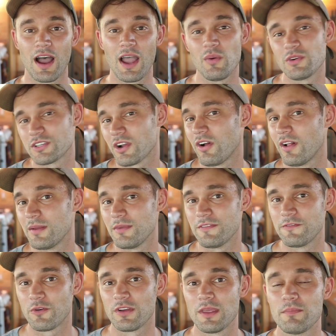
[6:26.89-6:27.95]
I I was calling
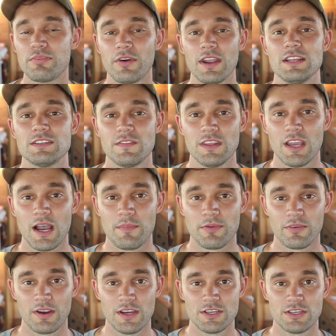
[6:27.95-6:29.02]
before the brains of the
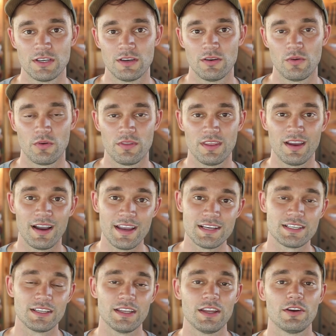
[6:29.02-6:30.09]
operation, or the
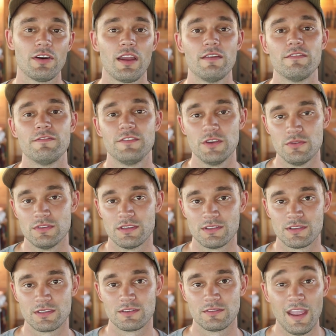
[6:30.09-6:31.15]
isolator and fuses.